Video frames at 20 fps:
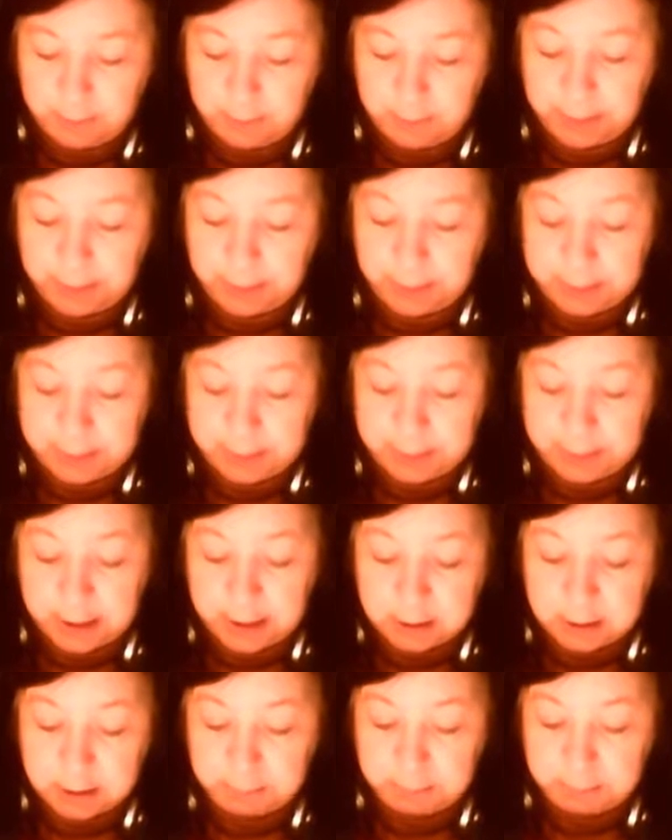and thus
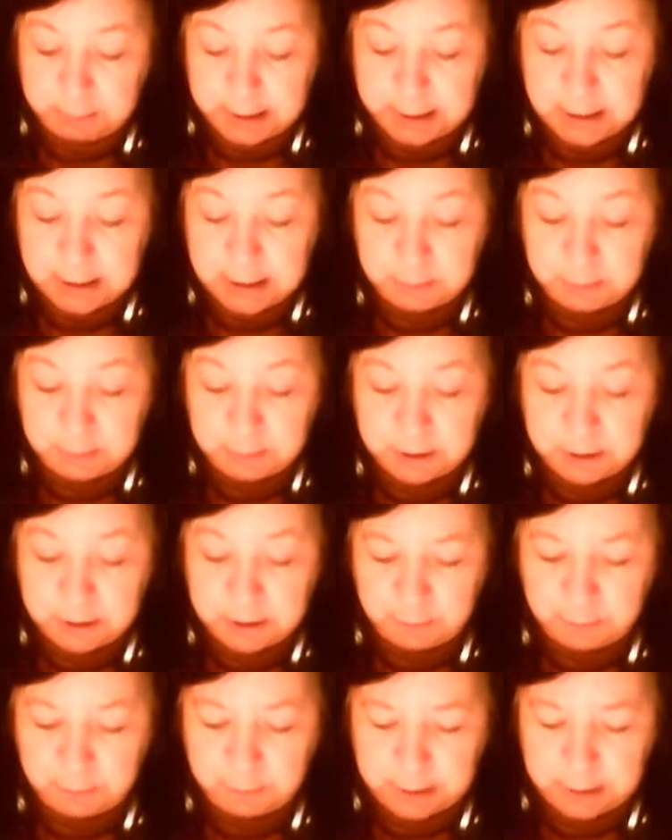plenty tipsy of
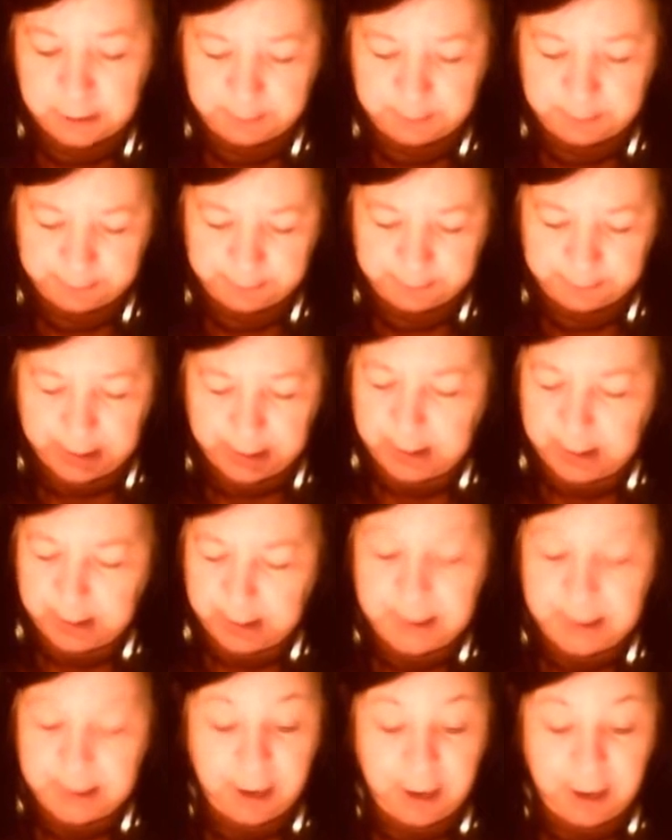it.
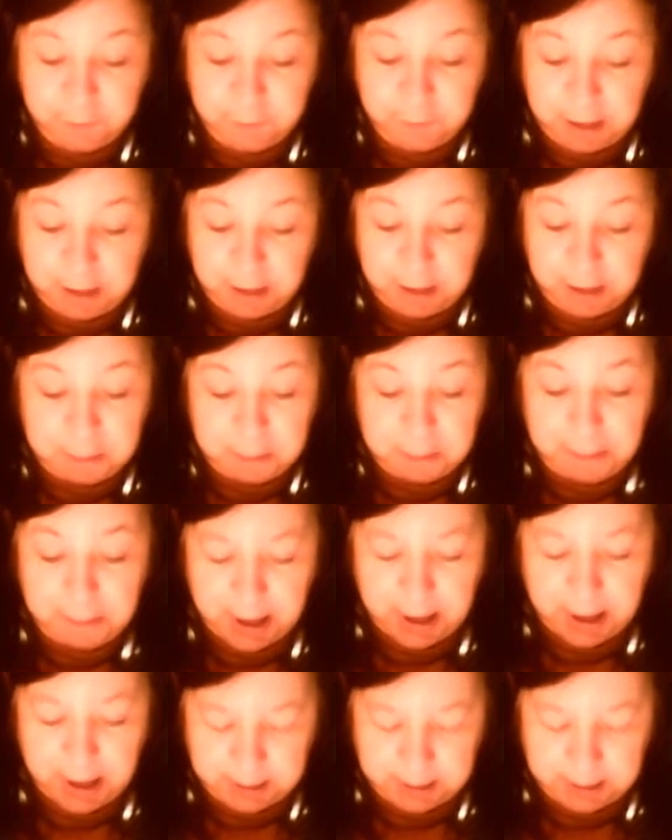Life had me back.